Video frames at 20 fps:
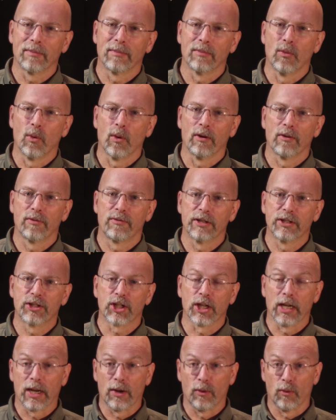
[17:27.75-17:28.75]
more
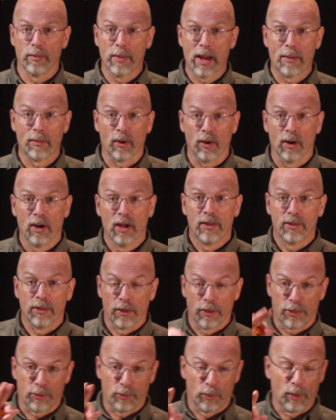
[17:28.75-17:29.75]
efficient. And remember,
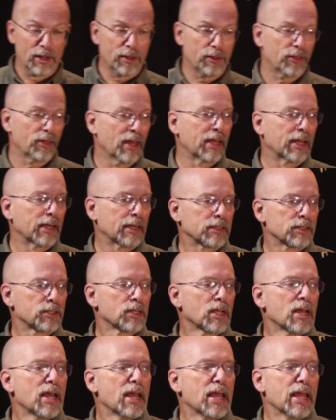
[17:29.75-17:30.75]
the three
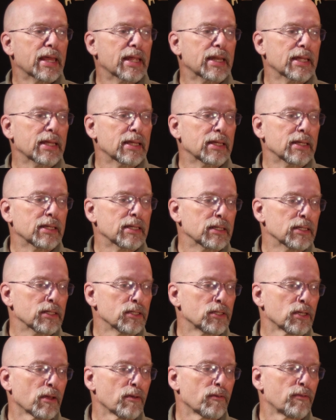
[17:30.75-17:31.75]
things. It
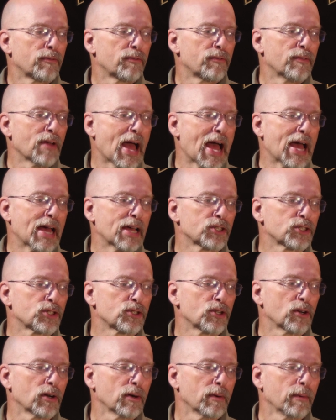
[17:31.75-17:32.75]
is
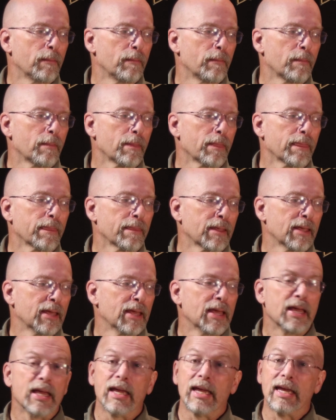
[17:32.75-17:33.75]
faster,
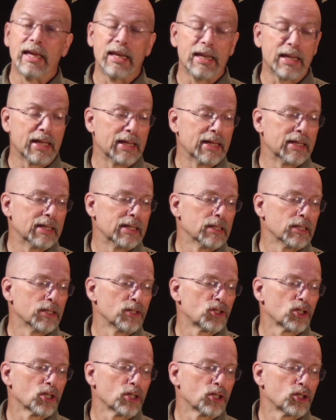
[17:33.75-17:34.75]
it
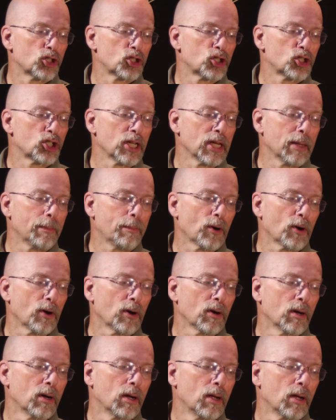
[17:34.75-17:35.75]
is
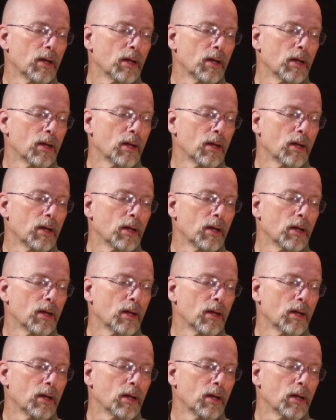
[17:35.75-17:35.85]
cheaper,